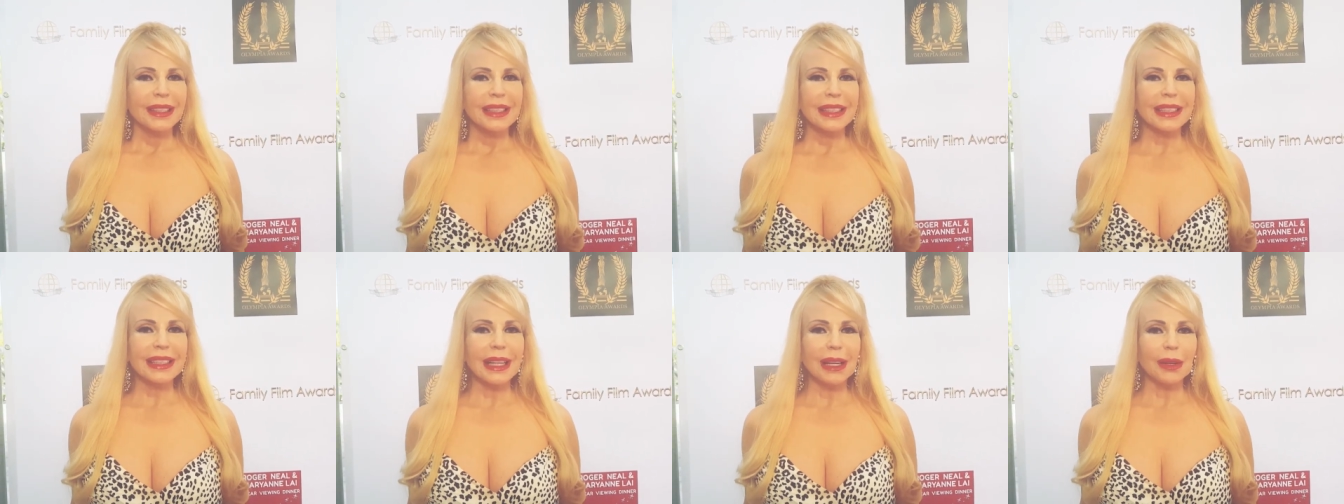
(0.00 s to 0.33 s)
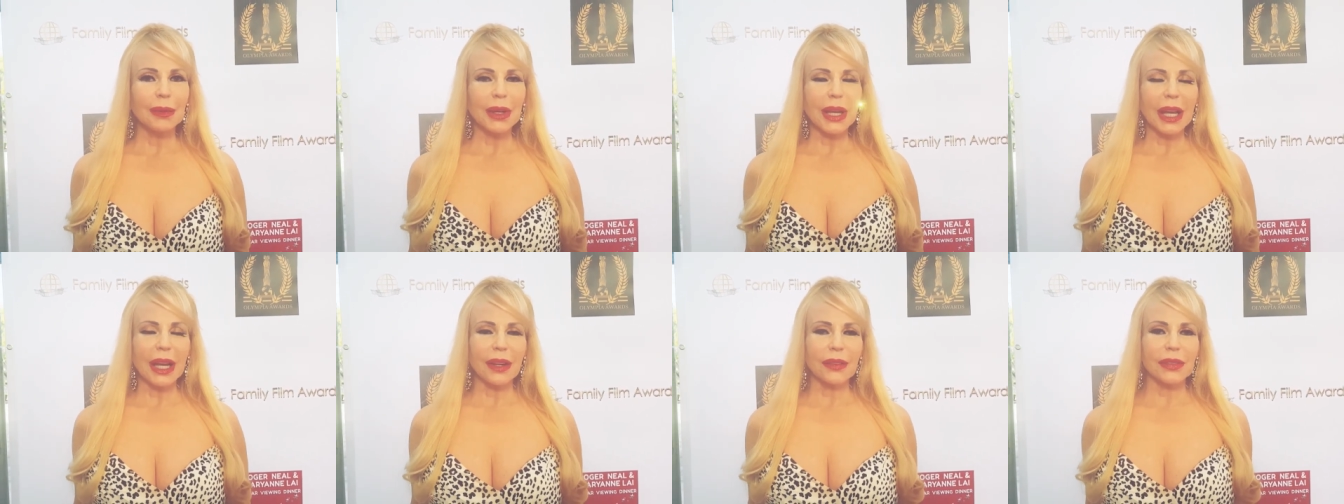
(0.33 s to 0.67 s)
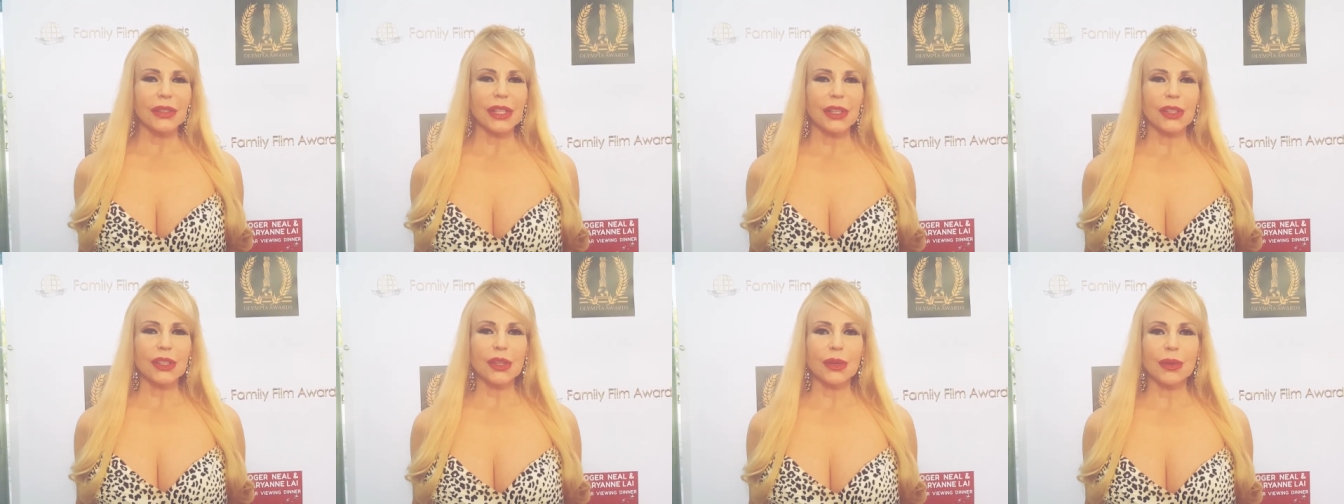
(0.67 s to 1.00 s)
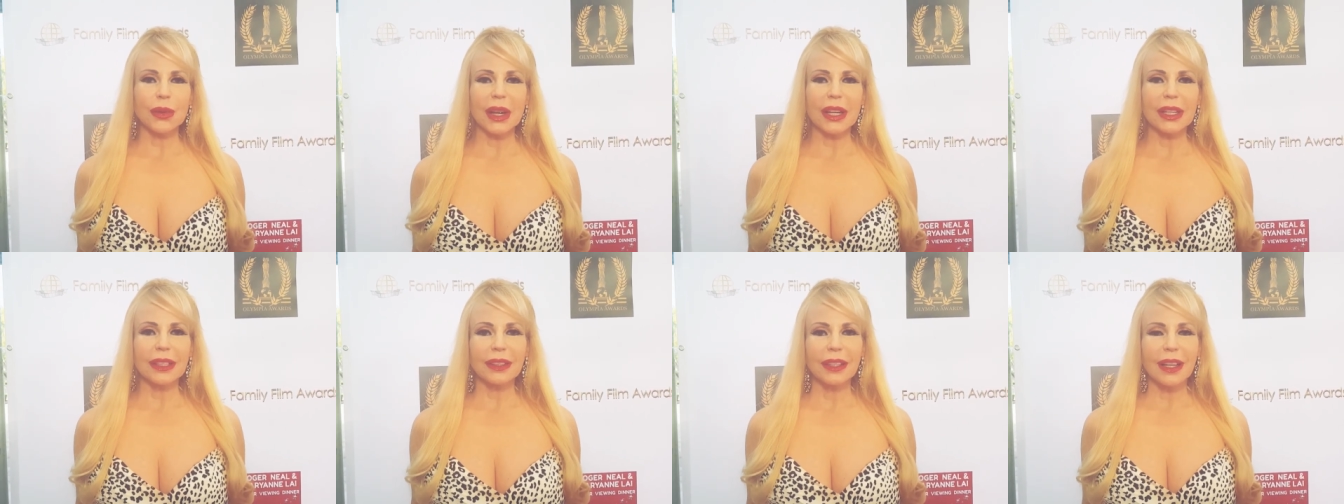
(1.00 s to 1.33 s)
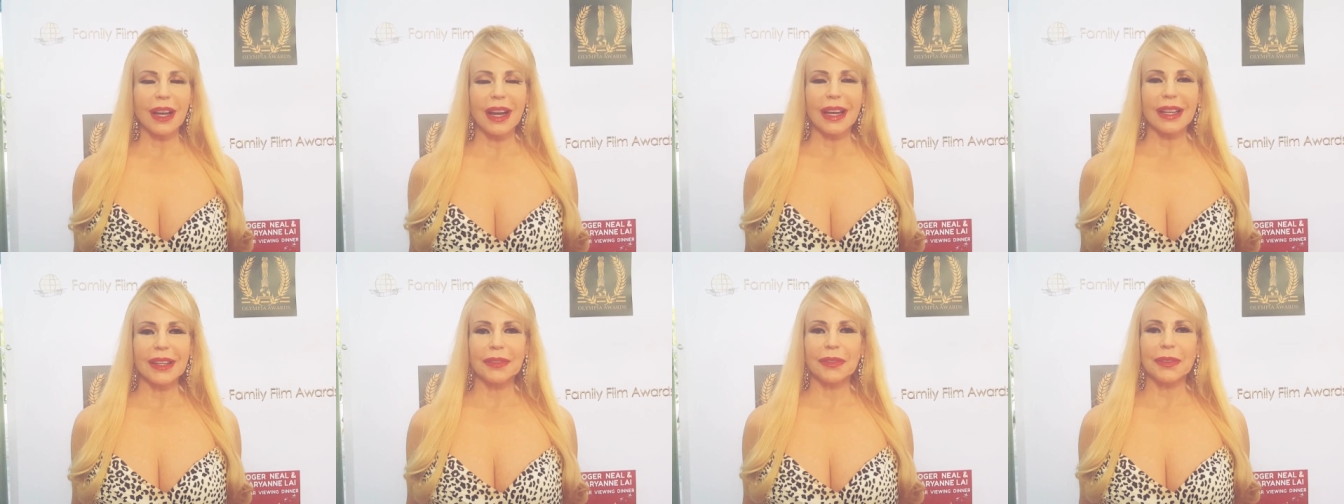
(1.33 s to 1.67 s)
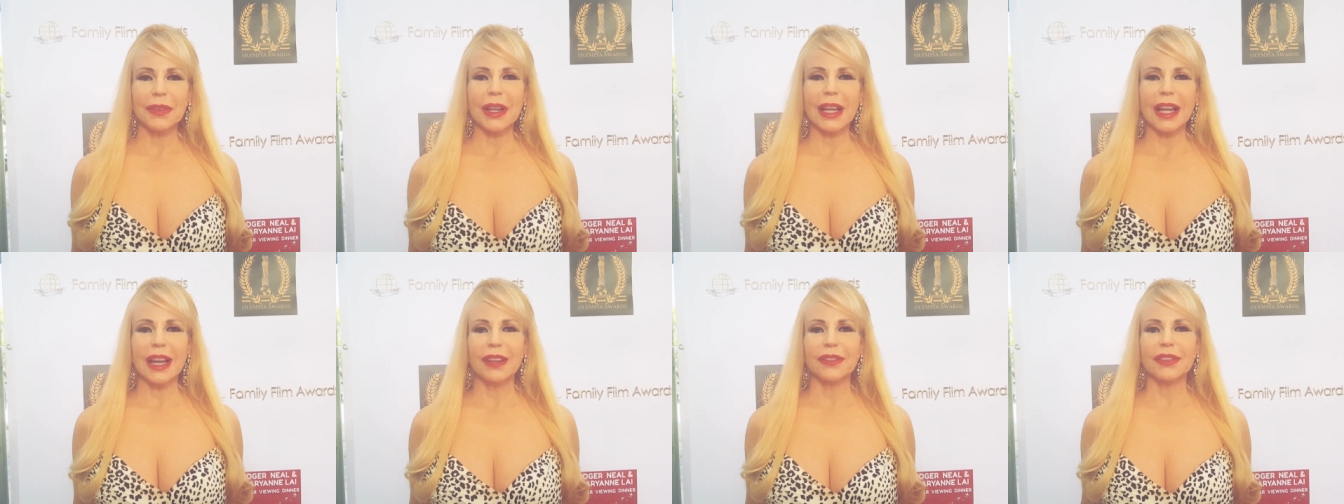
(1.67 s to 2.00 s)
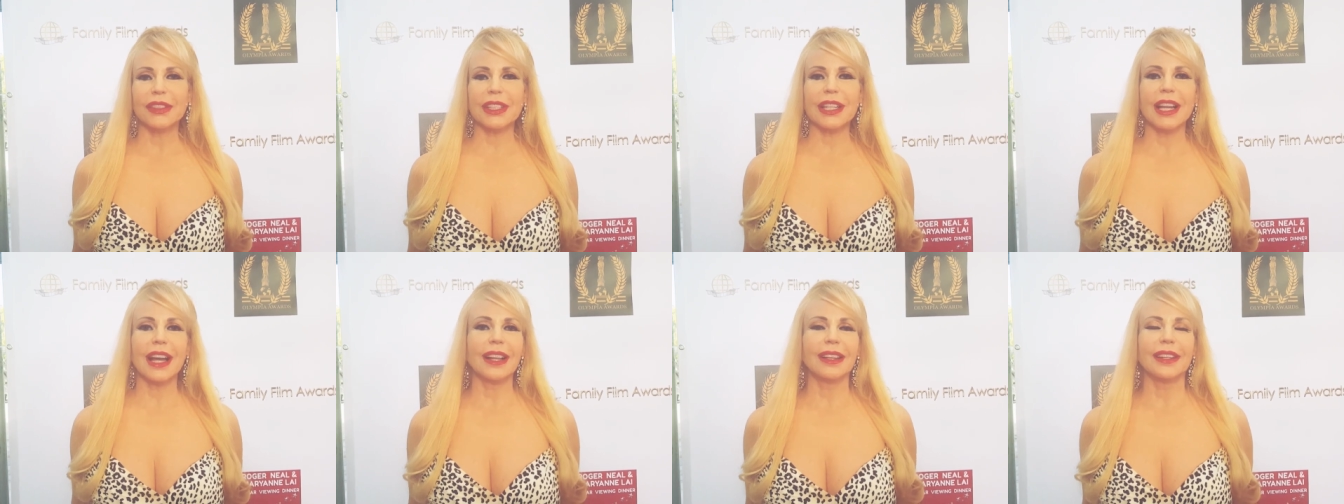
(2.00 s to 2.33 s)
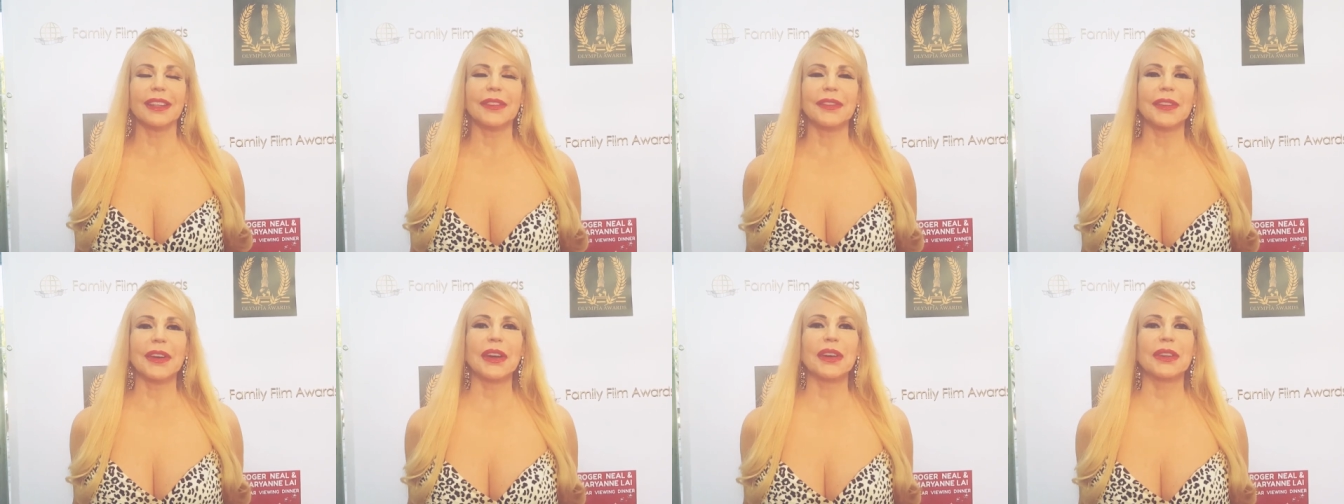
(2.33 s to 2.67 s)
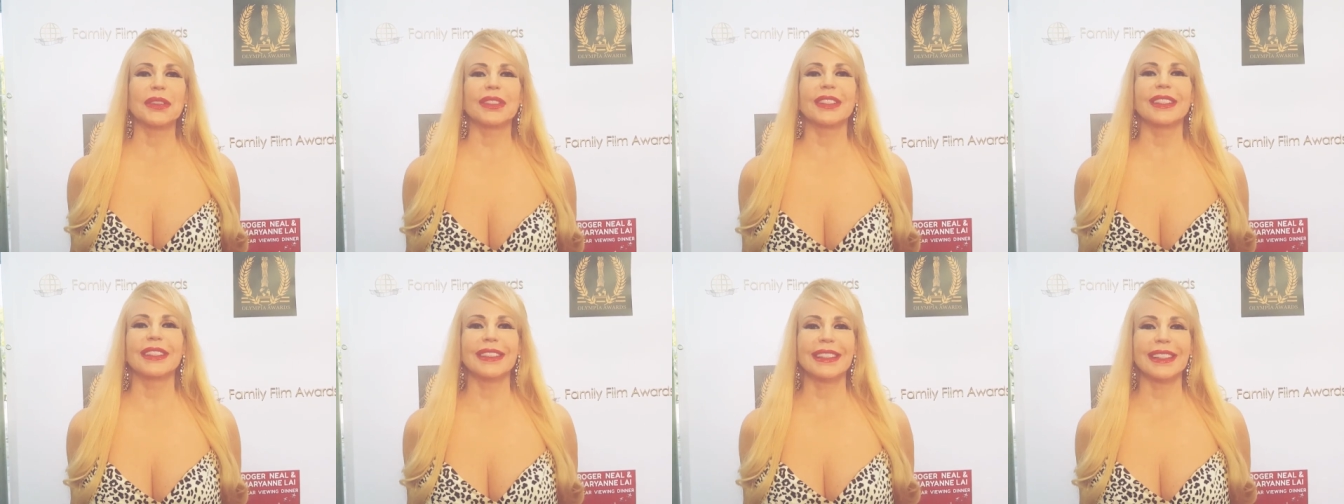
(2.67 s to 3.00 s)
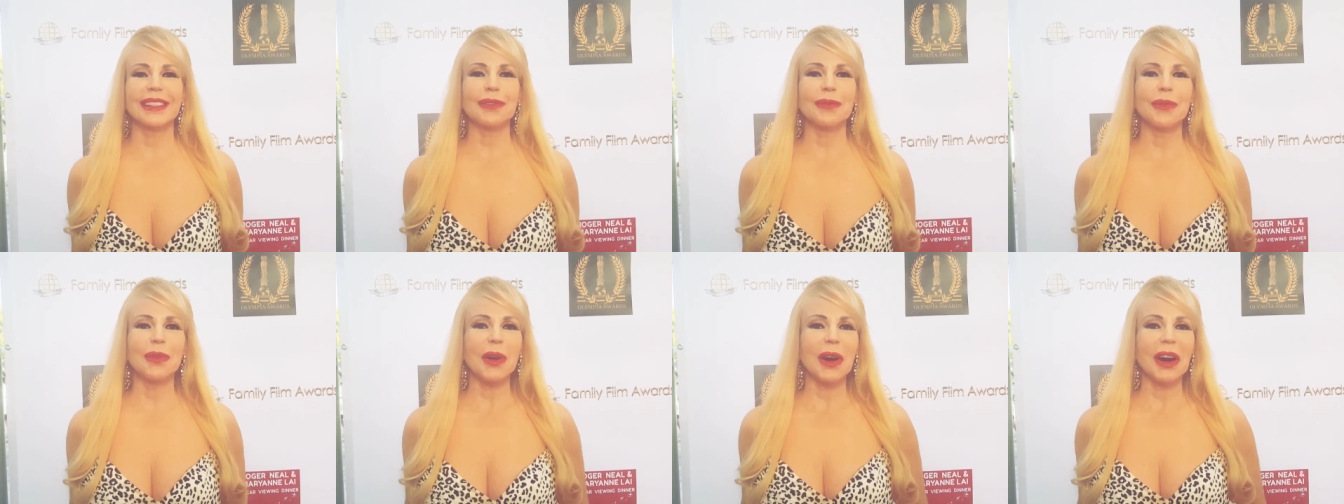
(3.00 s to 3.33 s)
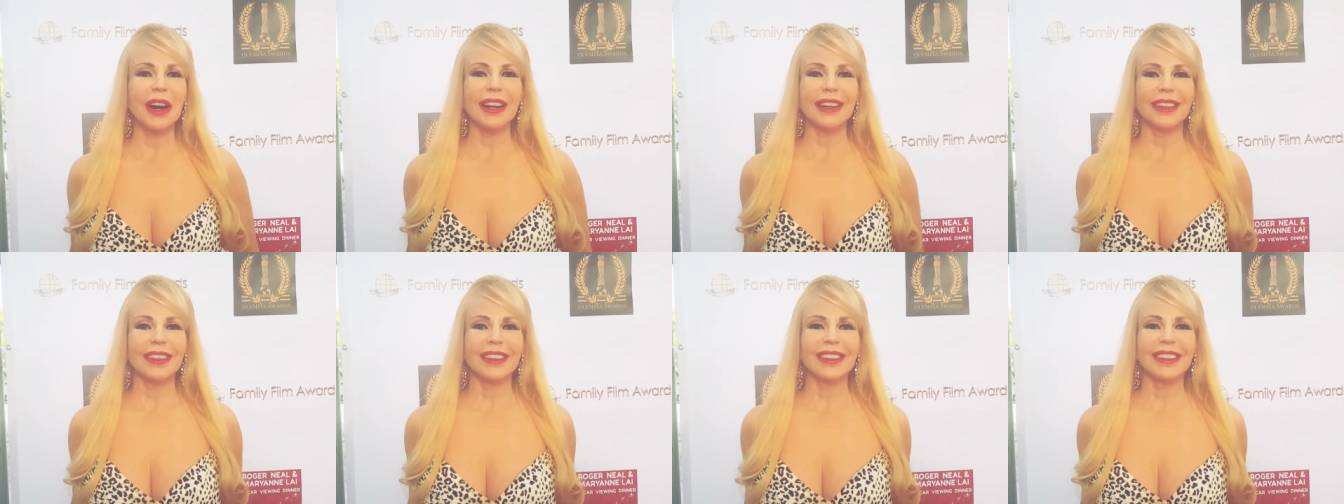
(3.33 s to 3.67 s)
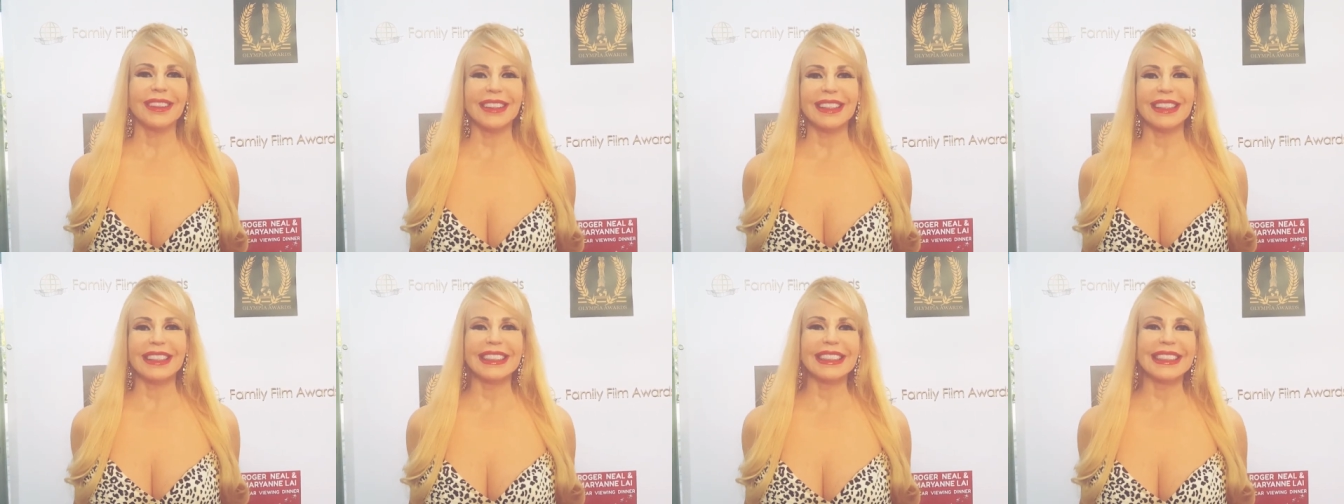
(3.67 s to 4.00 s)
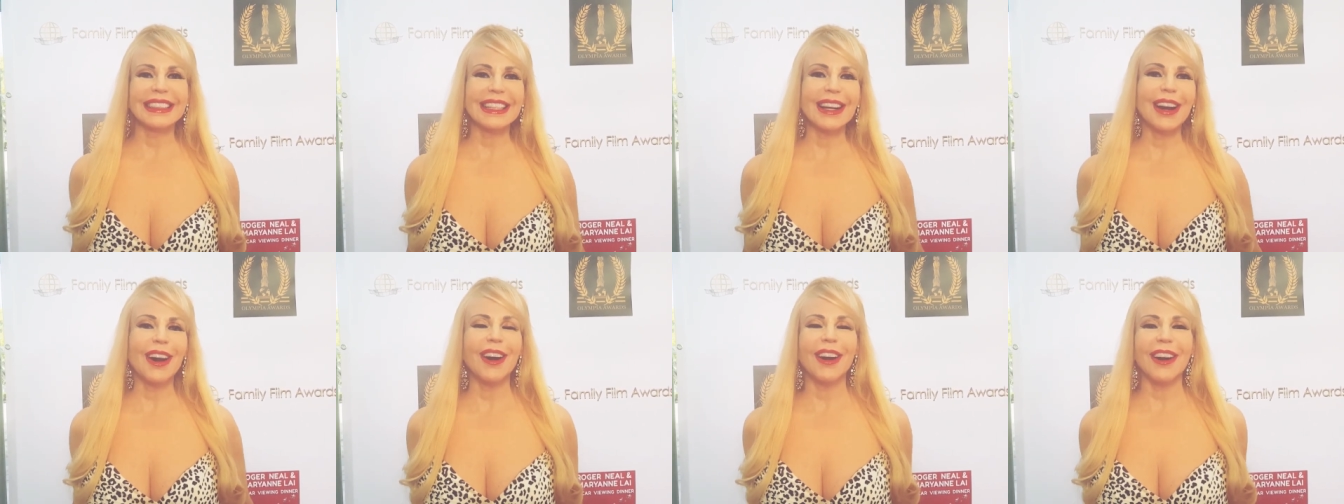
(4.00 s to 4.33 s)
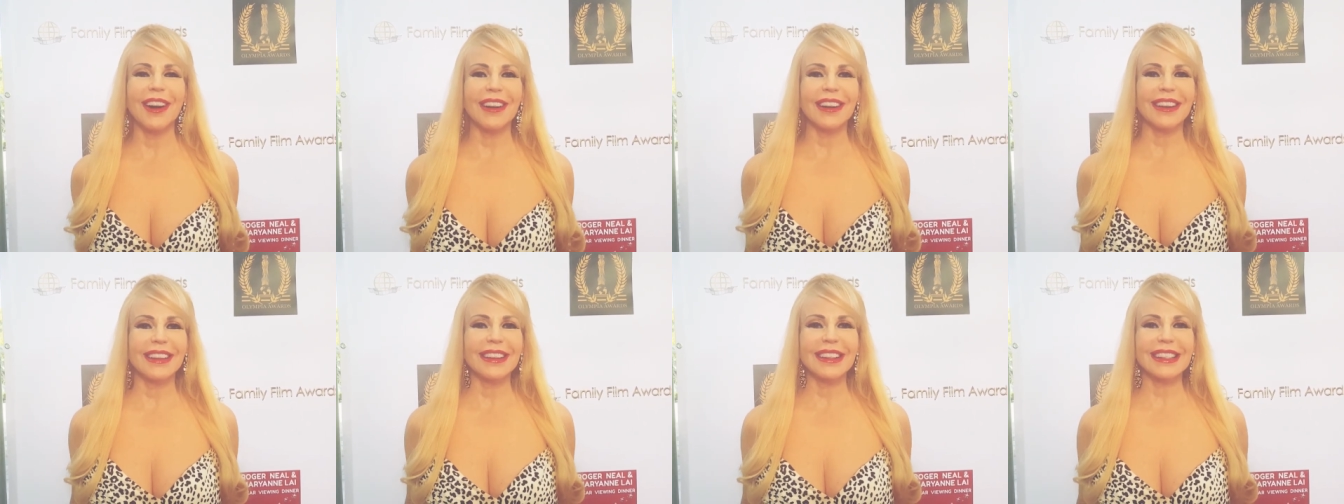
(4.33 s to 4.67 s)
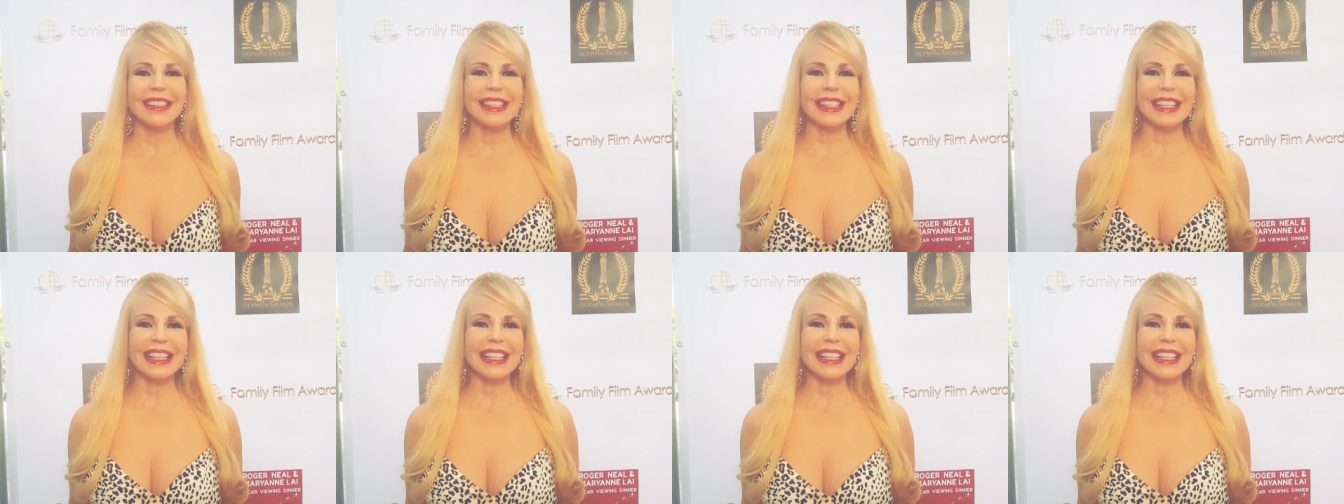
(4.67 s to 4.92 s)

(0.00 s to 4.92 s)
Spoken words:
You know, we have such a great life. We have telephones and water and cars